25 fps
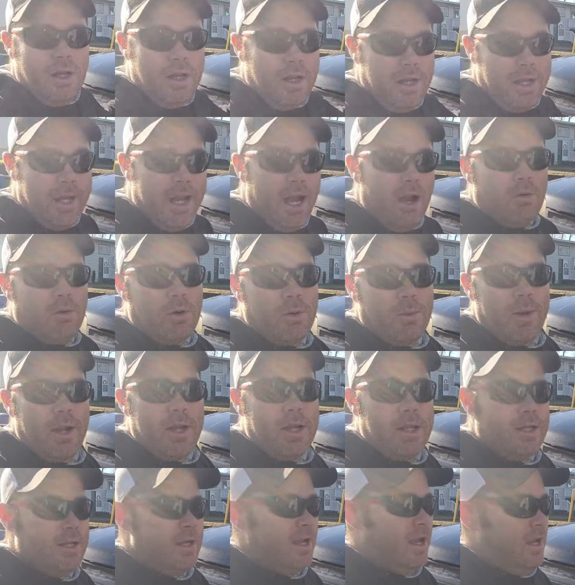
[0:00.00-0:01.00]
Now we're
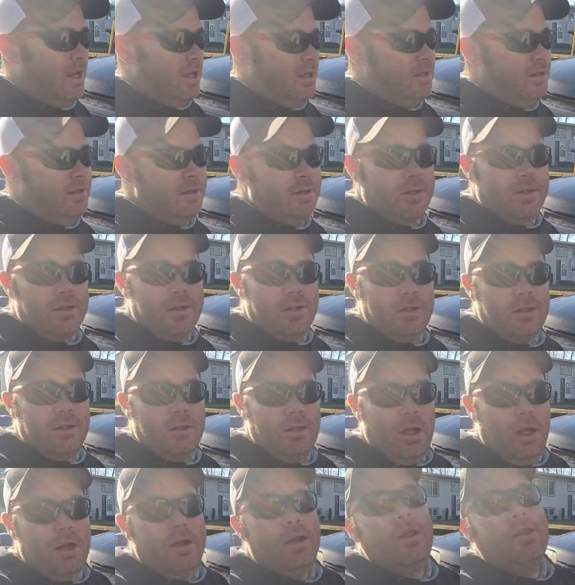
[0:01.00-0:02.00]
ready to head
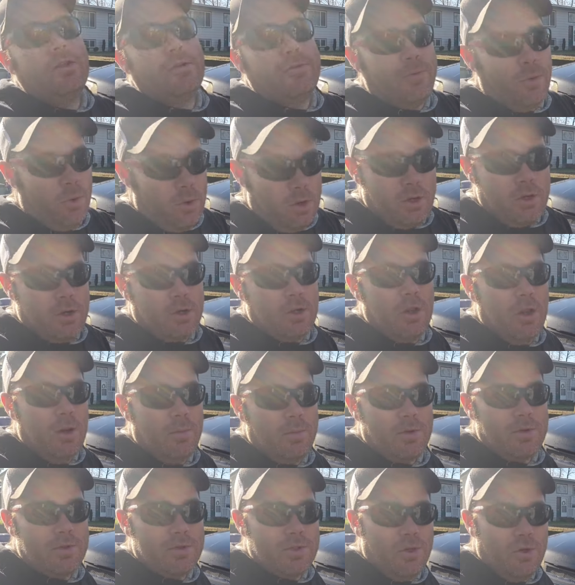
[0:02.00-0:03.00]
another four hundred
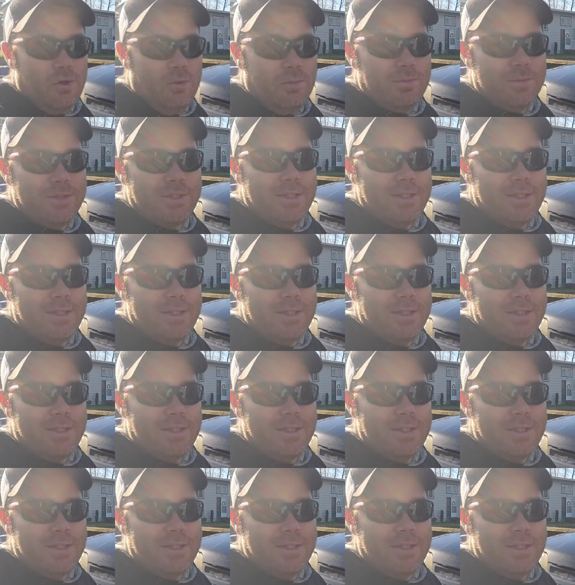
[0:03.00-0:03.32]
kilometers home.